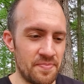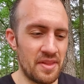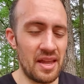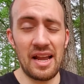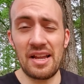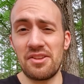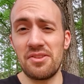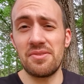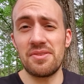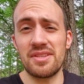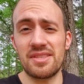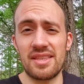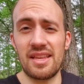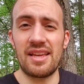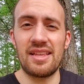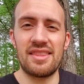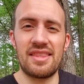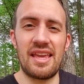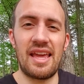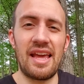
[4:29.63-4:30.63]
I do just like
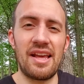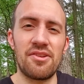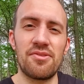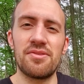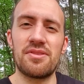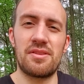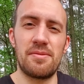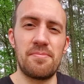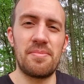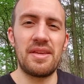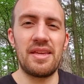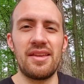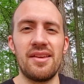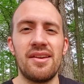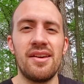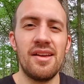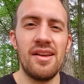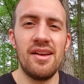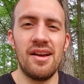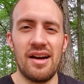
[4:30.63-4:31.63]
the angle to be
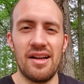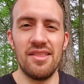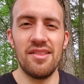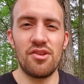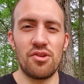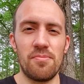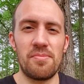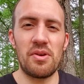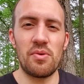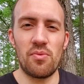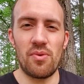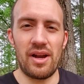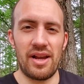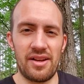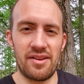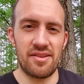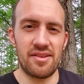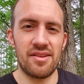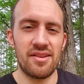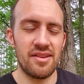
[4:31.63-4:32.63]
a little bit
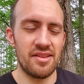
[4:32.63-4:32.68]
wider